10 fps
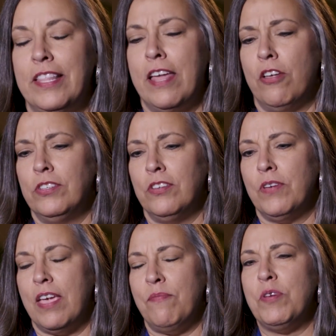And that also
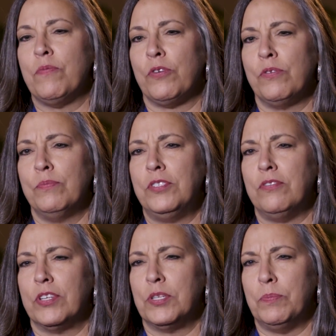gave me room
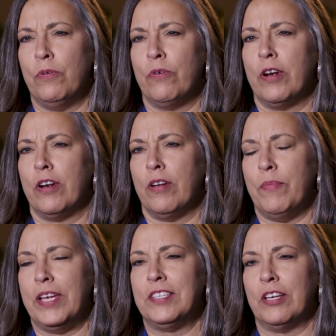to explore
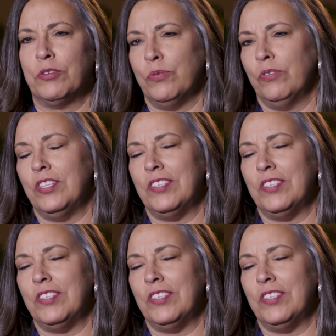my sexual